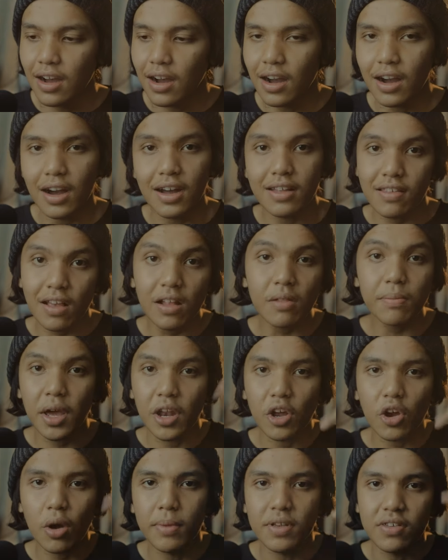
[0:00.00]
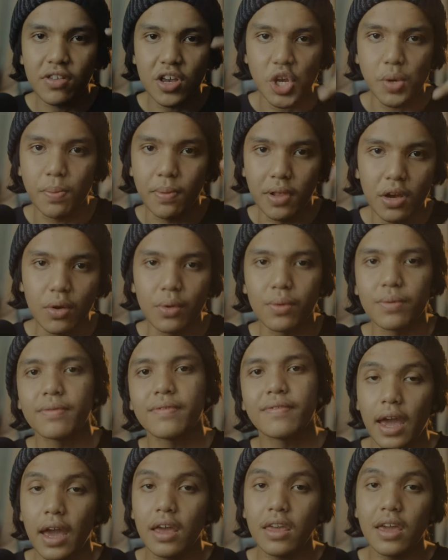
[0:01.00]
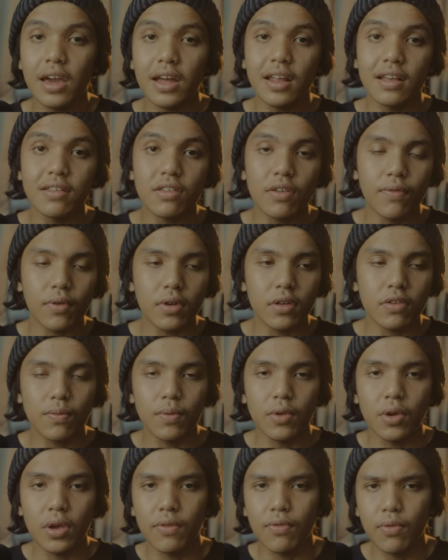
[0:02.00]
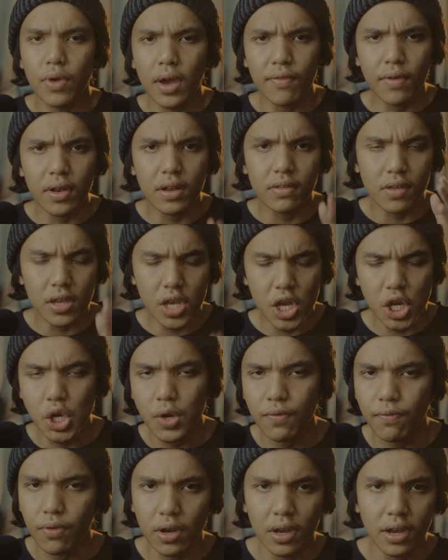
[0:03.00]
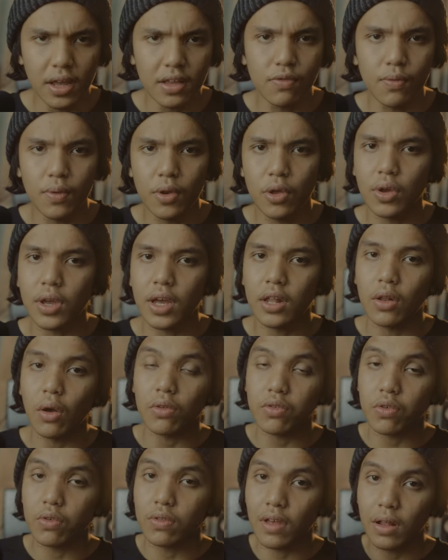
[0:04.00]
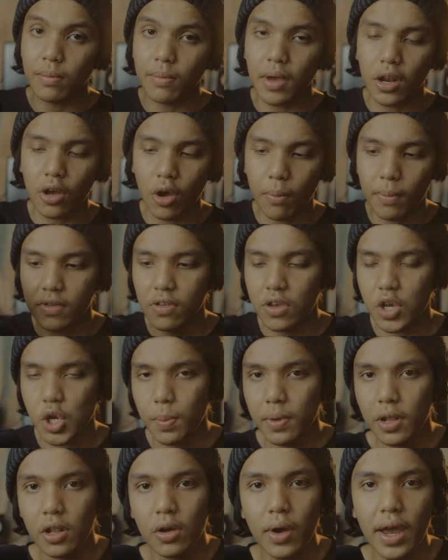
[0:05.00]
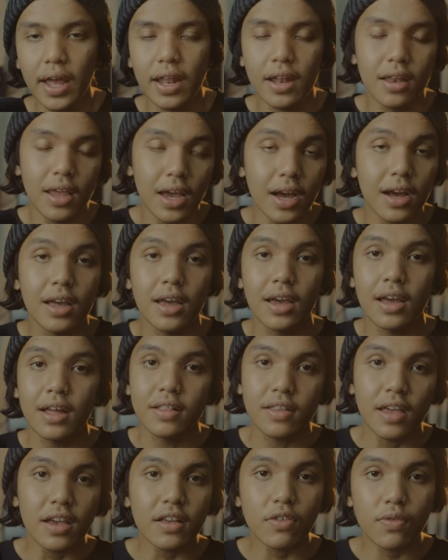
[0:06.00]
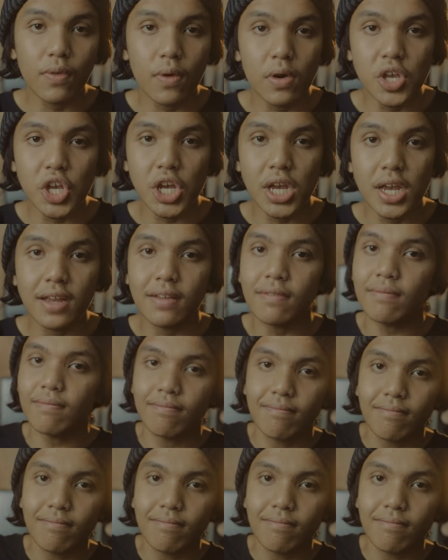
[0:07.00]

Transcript: Tell me at the comment section below. And yeah, that's it for this video. If you have any suggestion for the next video, you can also tell me in the comment section below. And yeah, thanks for watching.